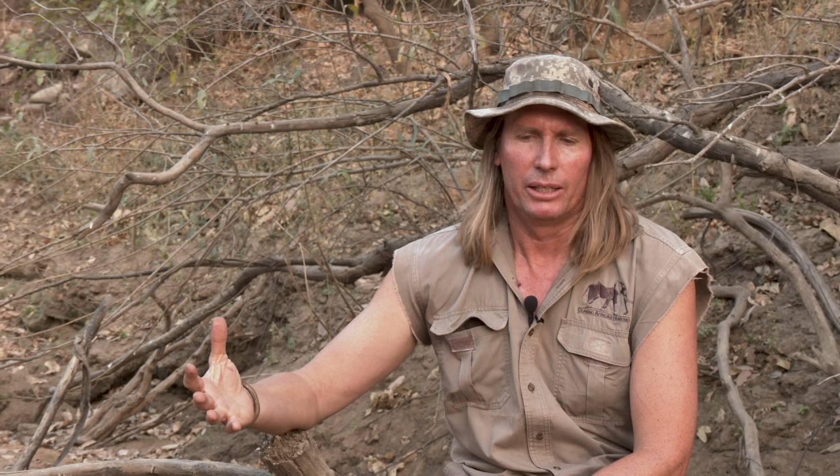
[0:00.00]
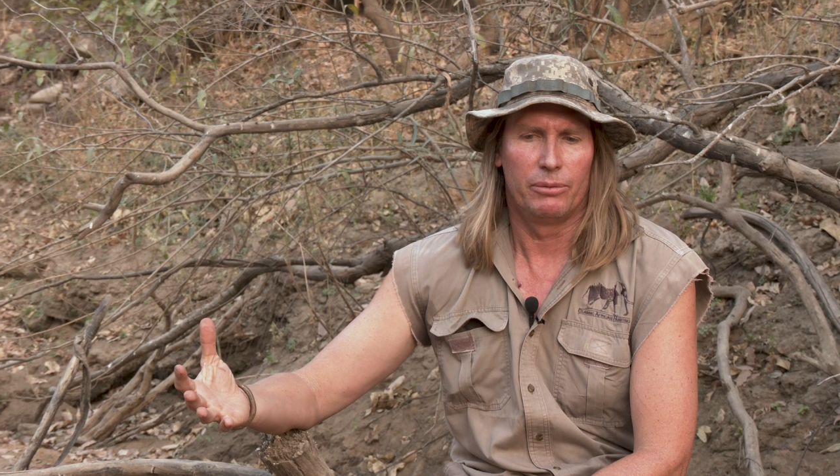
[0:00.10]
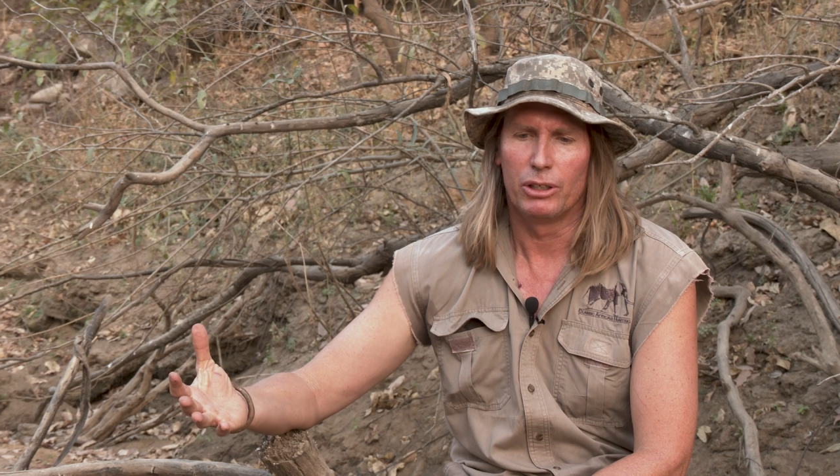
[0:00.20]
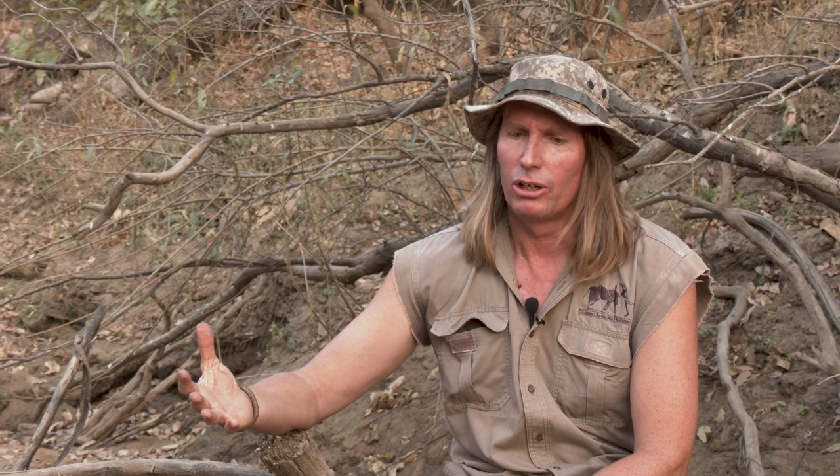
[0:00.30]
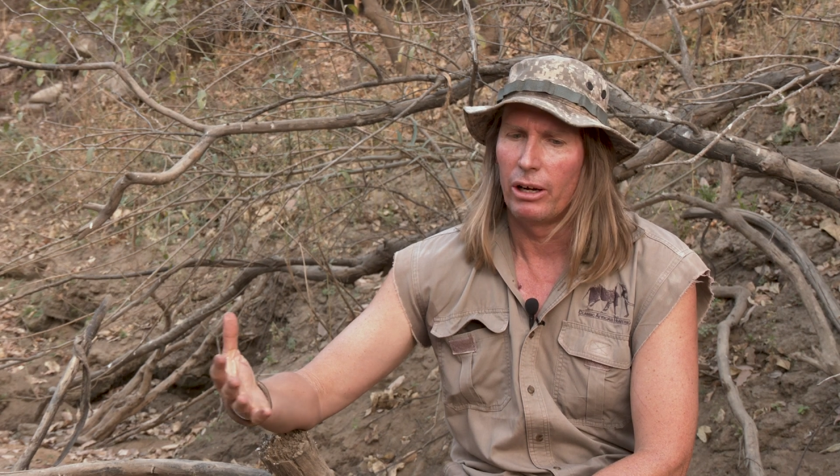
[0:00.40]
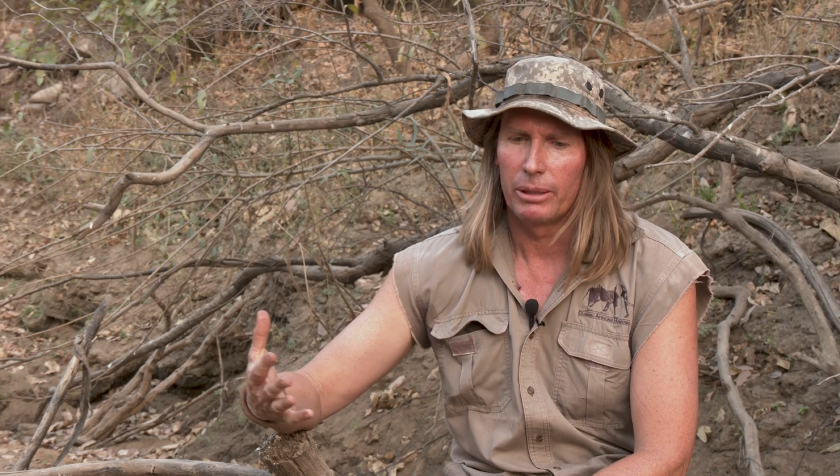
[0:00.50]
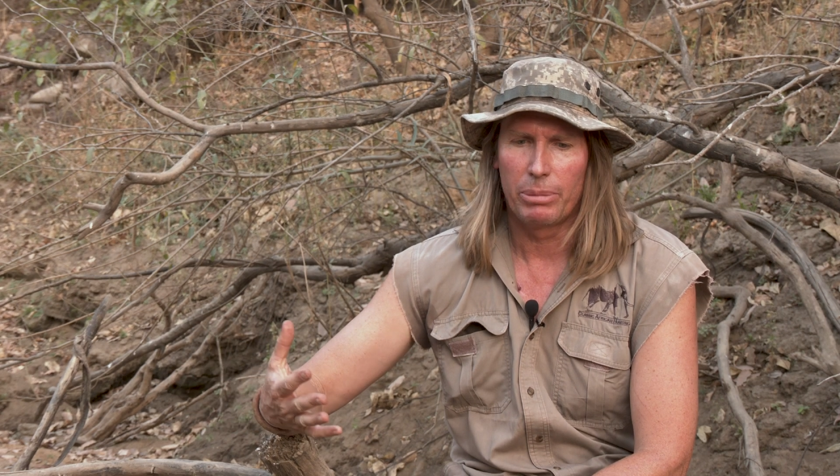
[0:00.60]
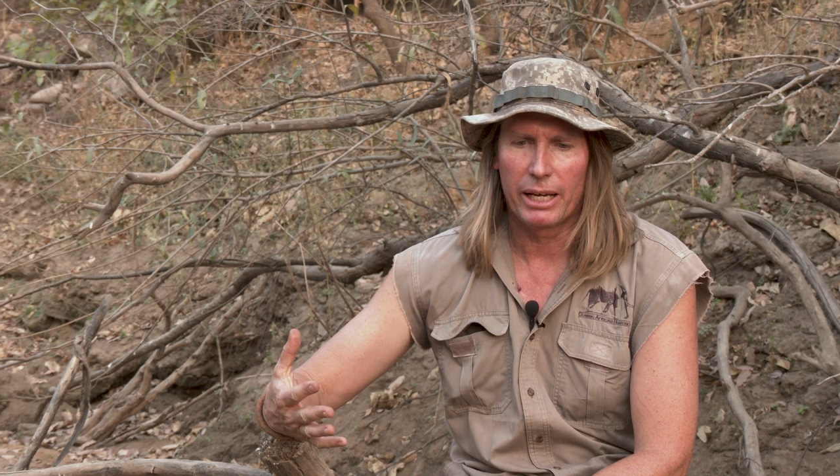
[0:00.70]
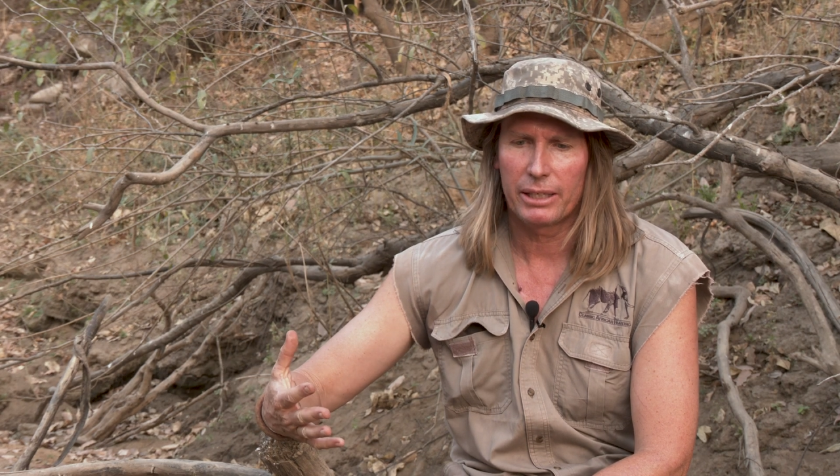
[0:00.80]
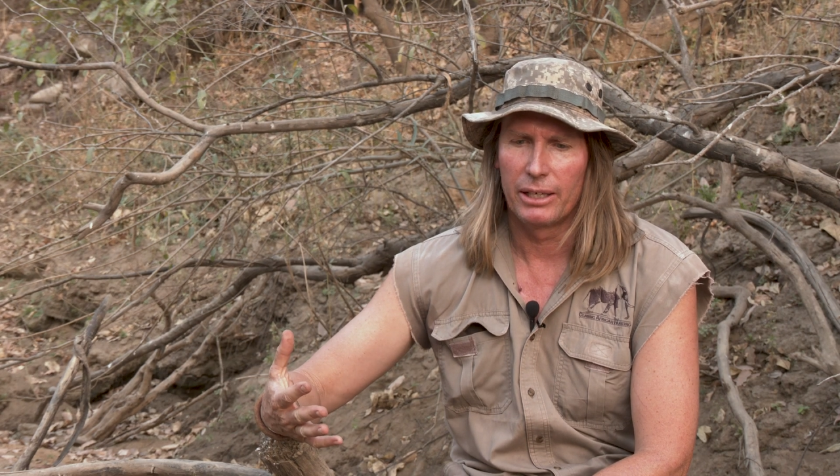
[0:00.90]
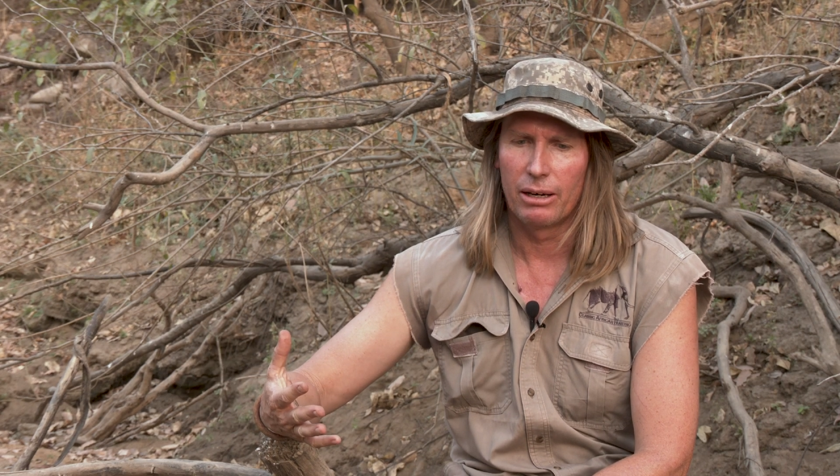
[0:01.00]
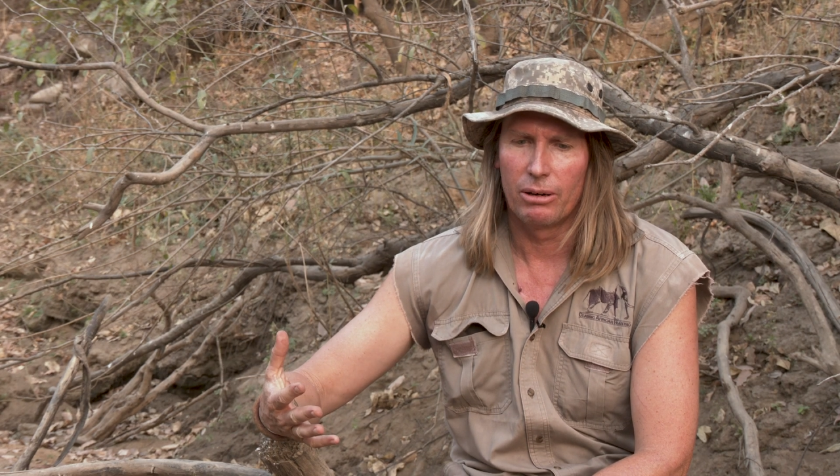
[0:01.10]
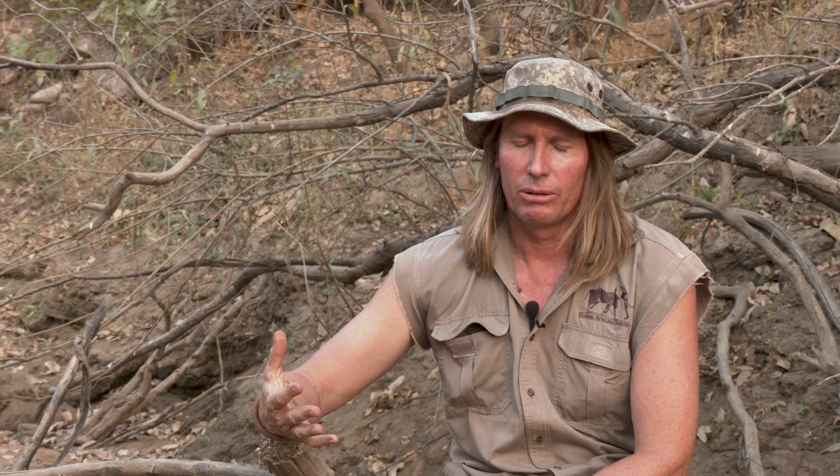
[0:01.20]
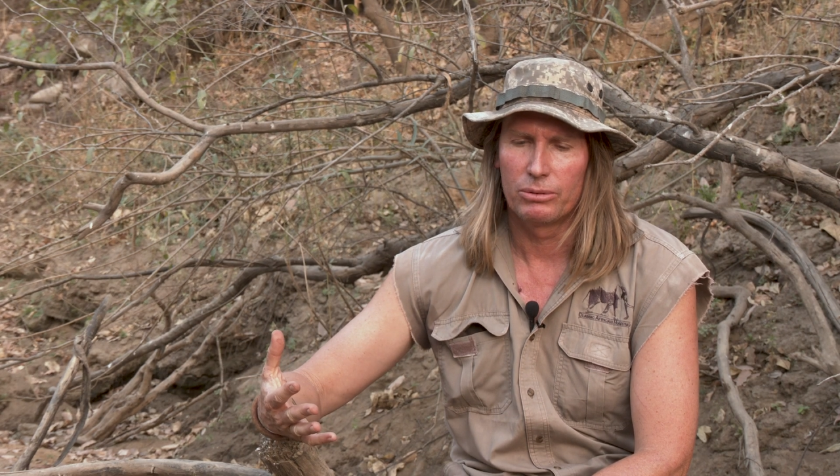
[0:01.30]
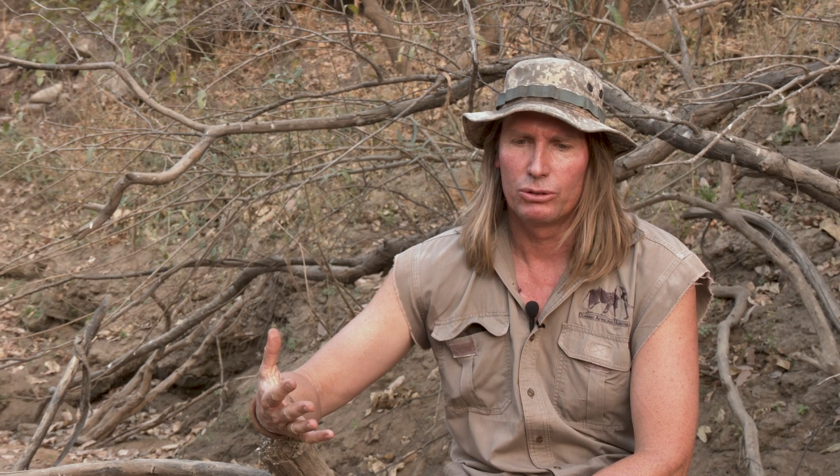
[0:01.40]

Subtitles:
Even going back now